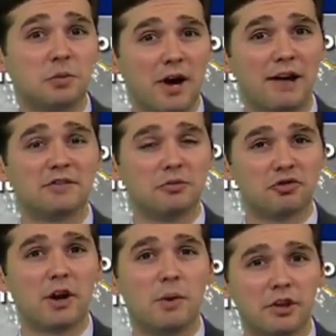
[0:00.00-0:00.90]
we'll have some
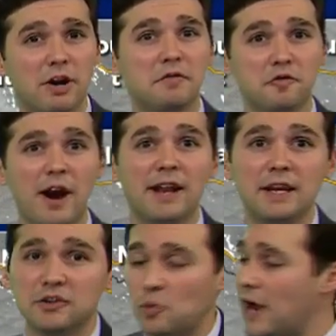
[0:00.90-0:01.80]
dry weather on
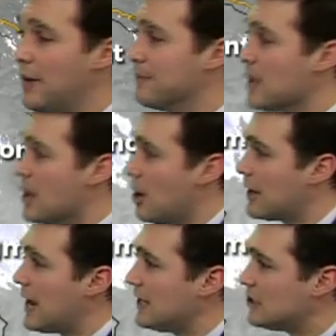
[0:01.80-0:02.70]
Friday as well.
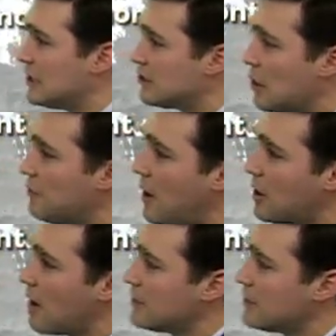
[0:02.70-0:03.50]
Okay, you can see the snowfall off